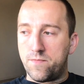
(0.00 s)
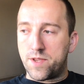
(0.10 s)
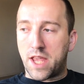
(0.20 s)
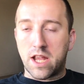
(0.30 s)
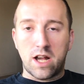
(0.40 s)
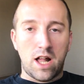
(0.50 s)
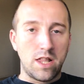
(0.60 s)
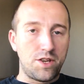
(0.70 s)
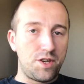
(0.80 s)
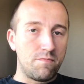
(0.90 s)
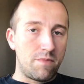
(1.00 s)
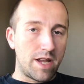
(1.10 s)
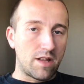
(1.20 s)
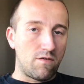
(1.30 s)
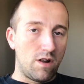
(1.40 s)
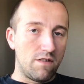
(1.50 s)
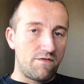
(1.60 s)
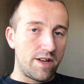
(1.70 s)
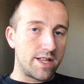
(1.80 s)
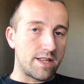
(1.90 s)
Psychology might
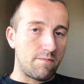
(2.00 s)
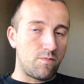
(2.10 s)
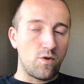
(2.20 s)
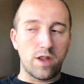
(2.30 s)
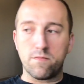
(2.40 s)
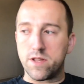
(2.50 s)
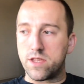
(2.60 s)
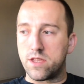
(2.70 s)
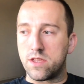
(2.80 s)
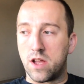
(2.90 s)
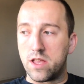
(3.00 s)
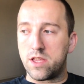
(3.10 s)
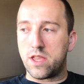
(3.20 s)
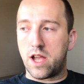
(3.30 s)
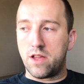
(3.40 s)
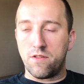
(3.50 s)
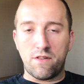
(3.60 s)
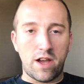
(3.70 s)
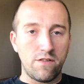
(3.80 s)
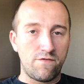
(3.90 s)
qualify at some point, but not.
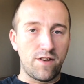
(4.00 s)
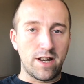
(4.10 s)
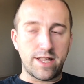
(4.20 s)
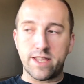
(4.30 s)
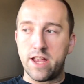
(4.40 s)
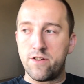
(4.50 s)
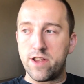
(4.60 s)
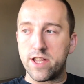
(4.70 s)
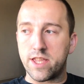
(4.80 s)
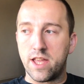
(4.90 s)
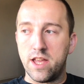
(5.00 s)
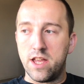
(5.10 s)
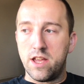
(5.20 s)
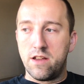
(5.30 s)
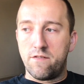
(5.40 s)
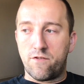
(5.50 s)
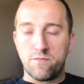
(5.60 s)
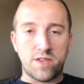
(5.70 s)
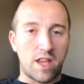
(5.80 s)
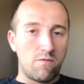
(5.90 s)
I don't feel it's there yet.
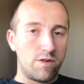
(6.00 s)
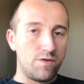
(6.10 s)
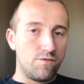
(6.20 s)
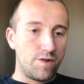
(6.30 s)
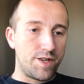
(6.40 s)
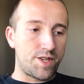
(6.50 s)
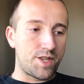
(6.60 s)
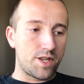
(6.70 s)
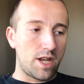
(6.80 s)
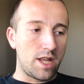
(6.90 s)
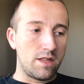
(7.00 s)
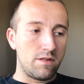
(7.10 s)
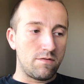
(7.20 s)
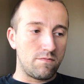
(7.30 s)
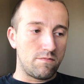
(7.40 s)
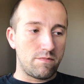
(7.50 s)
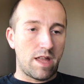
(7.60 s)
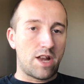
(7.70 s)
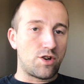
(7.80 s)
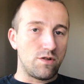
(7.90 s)
From someone who is in
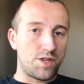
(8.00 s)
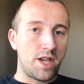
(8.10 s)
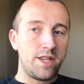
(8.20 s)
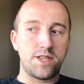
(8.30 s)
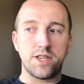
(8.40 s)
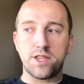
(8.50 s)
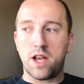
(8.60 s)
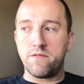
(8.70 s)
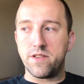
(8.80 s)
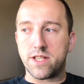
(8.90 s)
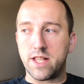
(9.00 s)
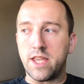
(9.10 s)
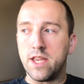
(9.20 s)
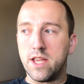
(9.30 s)
natural sciences, obviously,